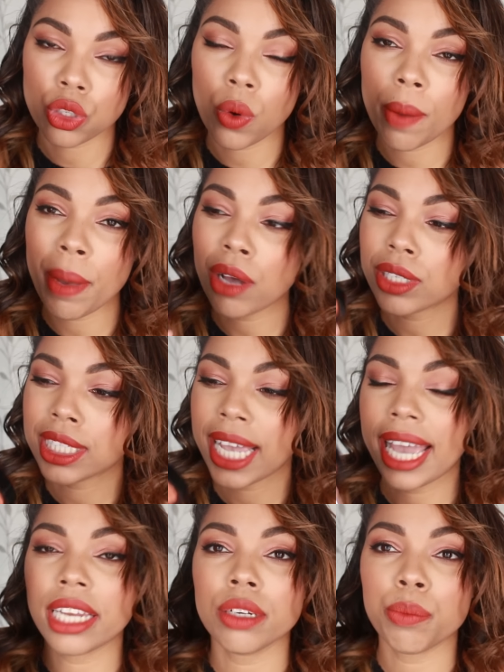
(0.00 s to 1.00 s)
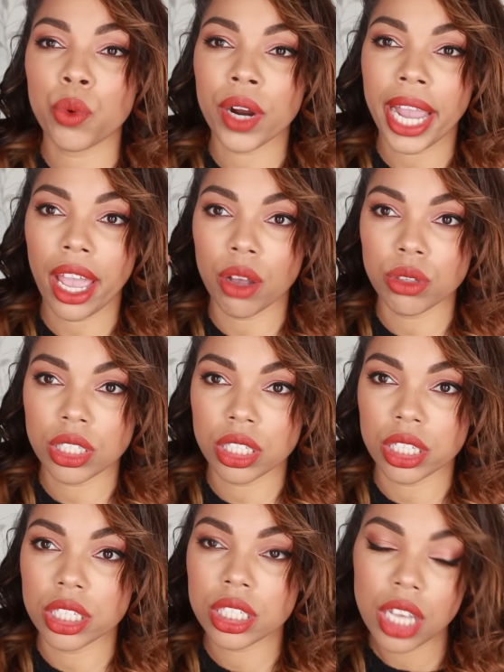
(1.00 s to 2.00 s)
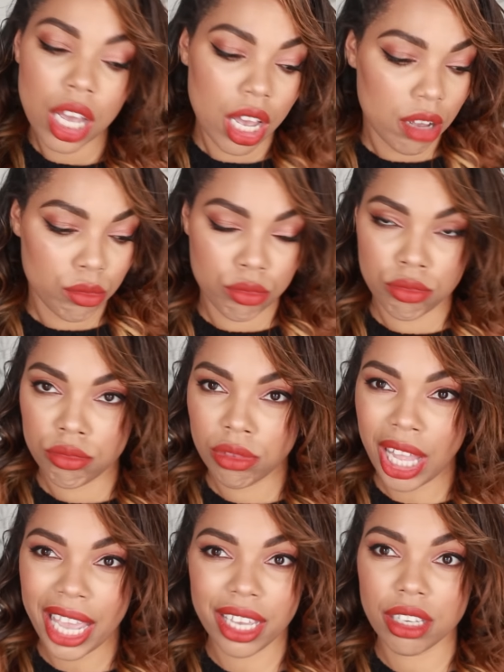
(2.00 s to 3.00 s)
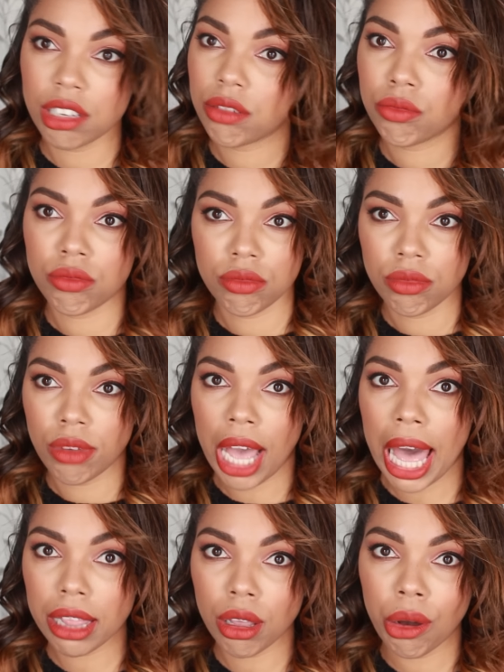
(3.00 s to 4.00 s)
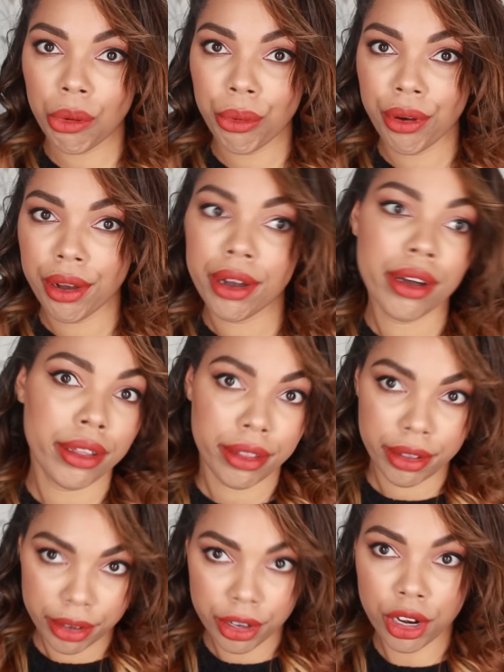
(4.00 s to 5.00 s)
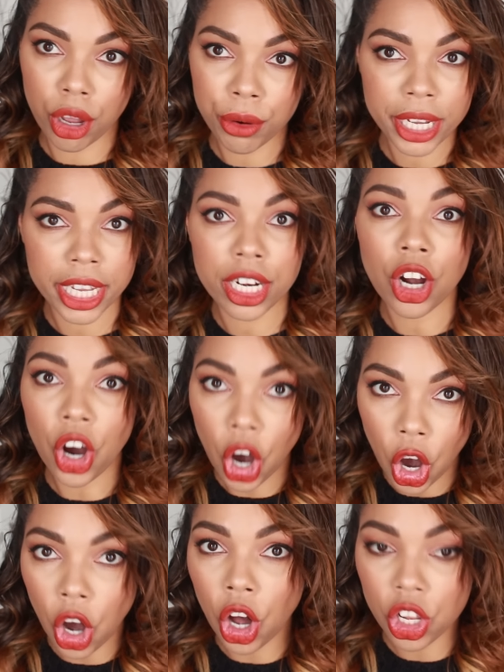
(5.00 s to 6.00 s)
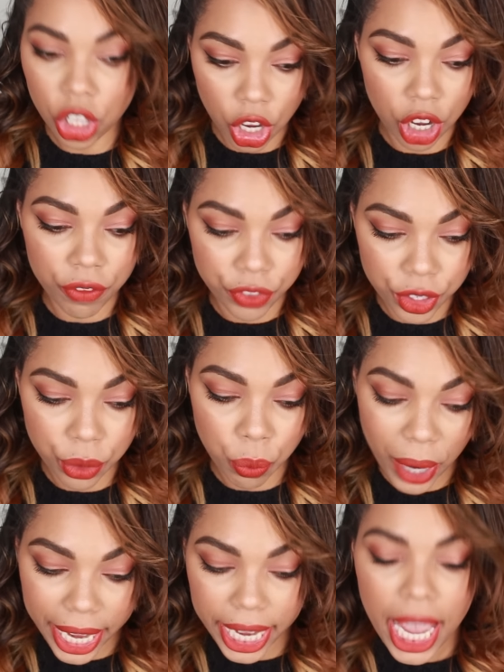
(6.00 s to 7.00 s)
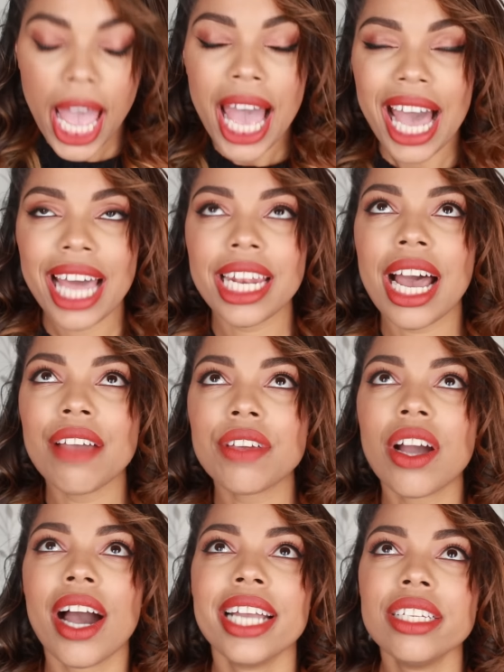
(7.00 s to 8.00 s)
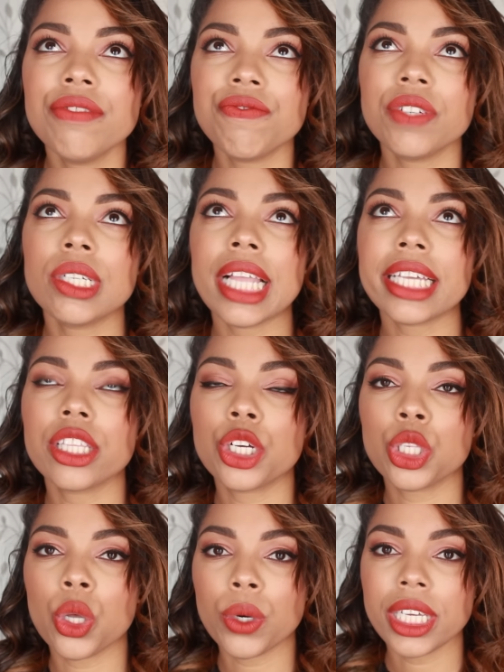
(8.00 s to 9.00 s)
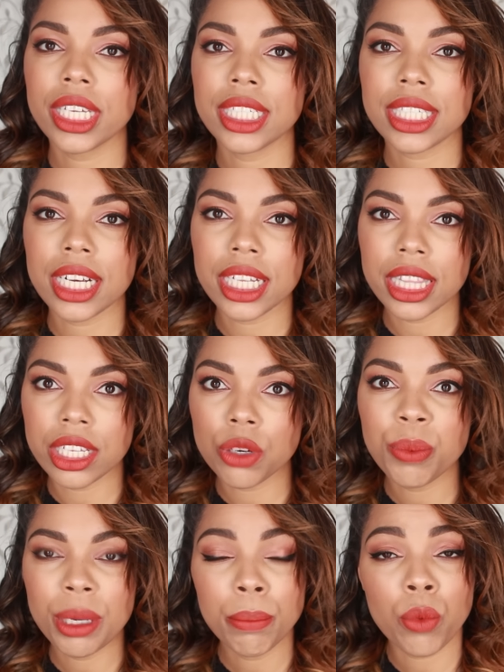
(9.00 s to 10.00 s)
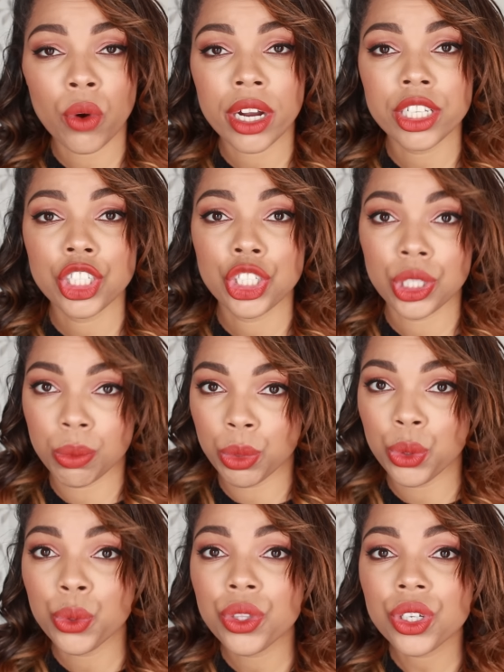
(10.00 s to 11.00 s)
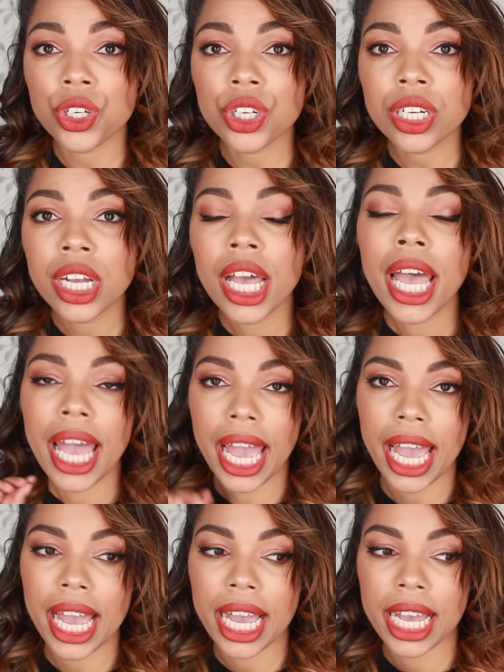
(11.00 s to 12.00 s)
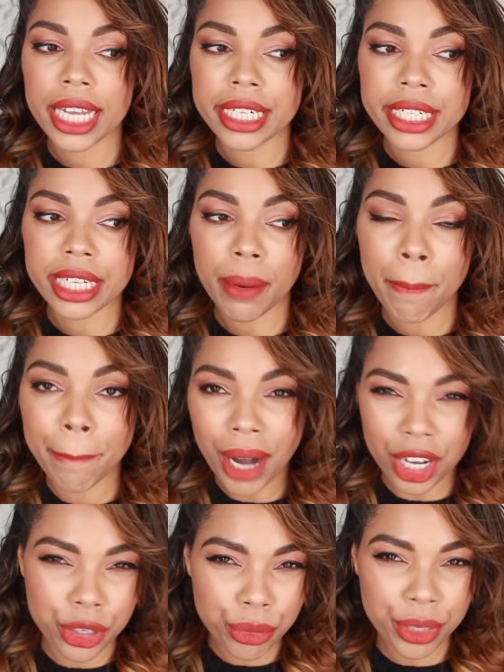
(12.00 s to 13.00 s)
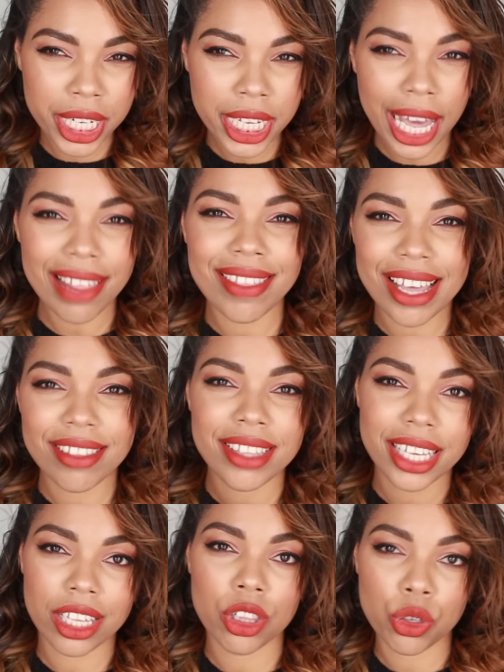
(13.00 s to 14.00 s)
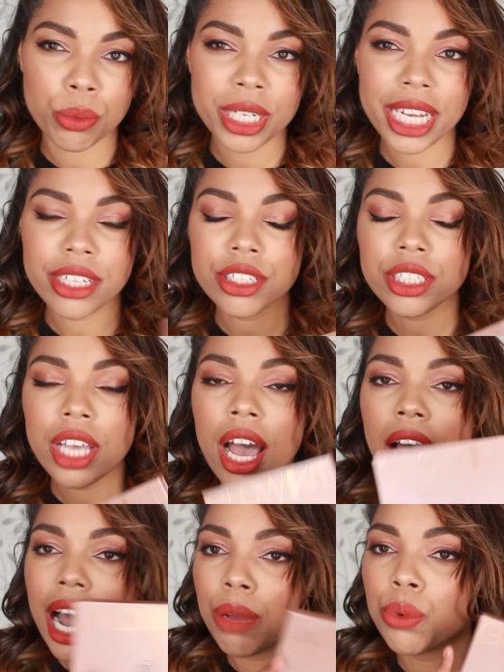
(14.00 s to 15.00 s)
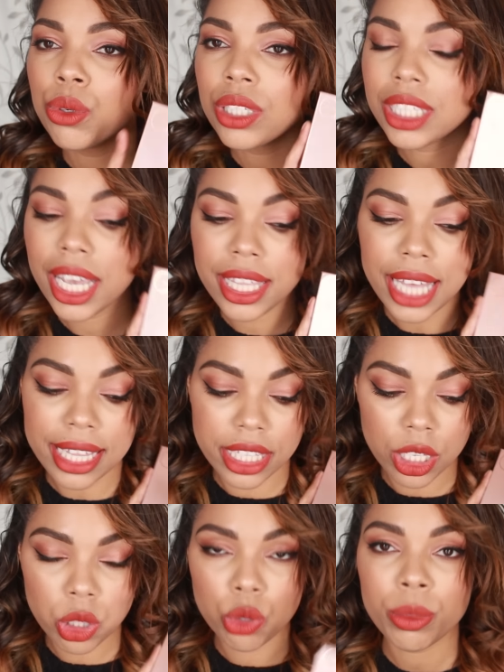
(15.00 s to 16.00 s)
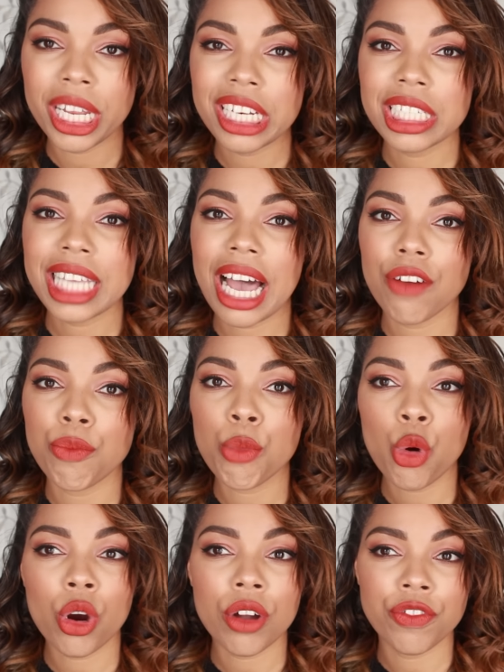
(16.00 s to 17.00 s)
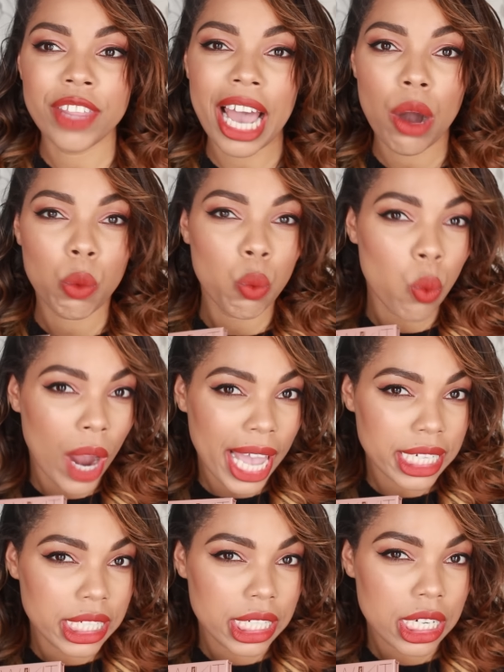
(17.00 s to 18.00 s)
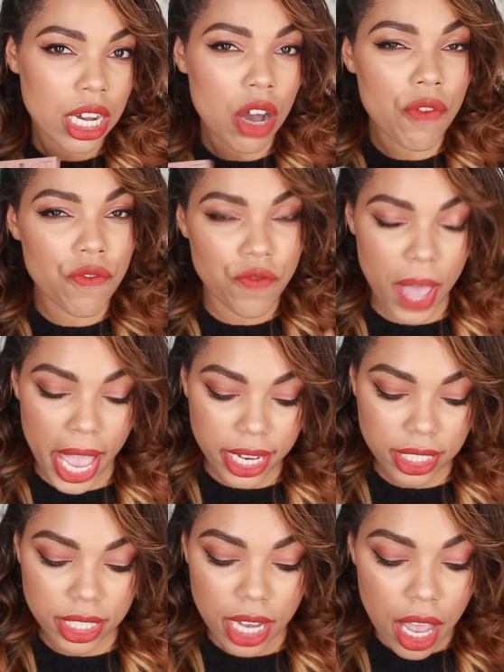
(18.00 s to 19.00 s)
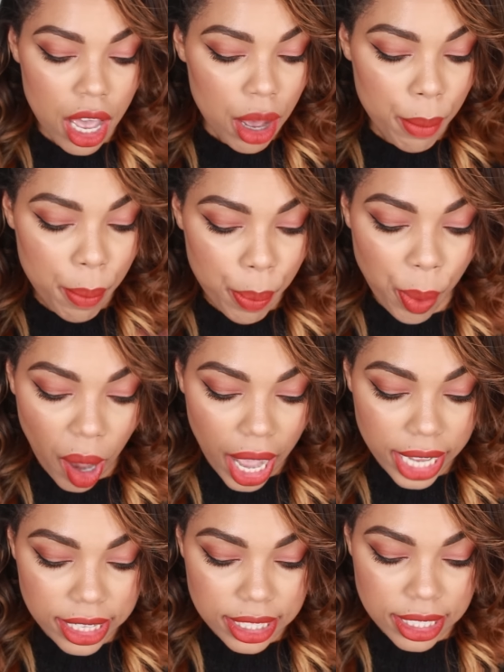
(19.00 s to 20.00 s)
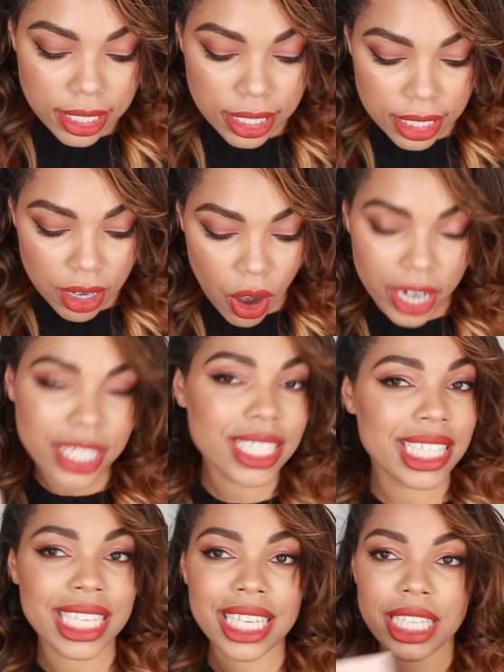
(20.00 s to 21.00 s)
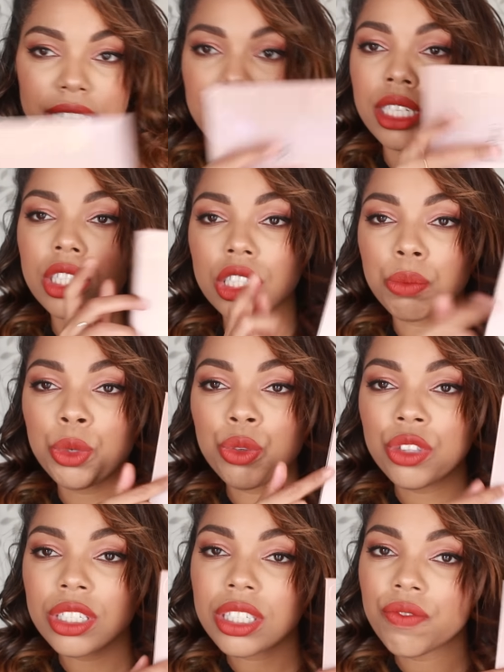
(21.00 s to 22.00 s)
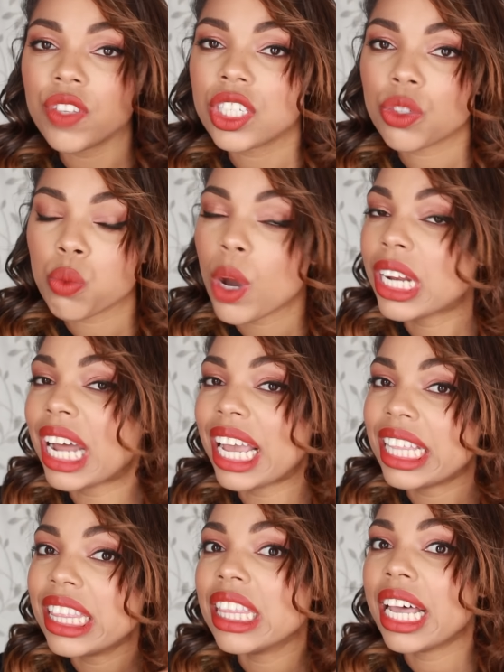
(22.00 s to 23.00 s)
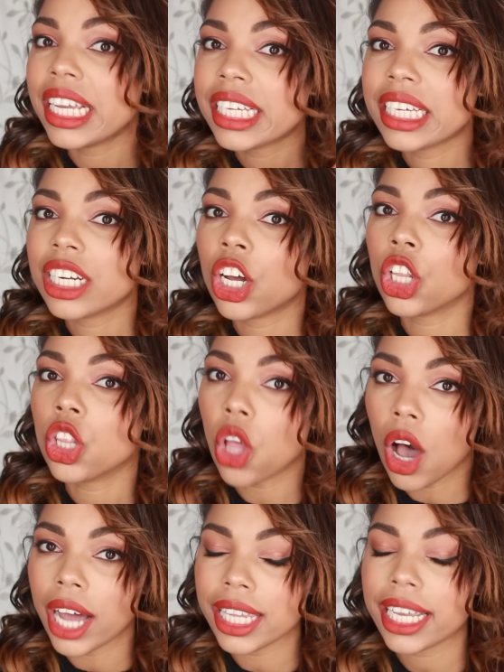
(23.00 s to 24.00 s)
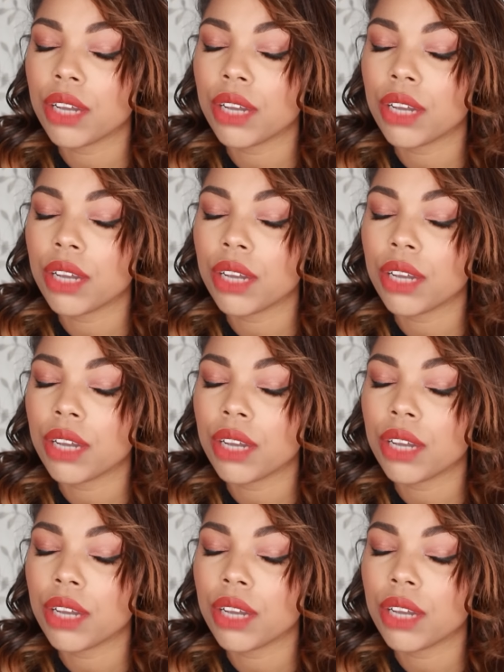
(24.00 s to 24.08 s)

So about 10 more ounces. Like, hello, glow kit all of the way. And I kind of feel like the glow kits are a little bit more smoother and buttery than the illuminators. I will say that the illuminators have more of that wet effect, but honestly, the smoothness of this one, I like it a lot.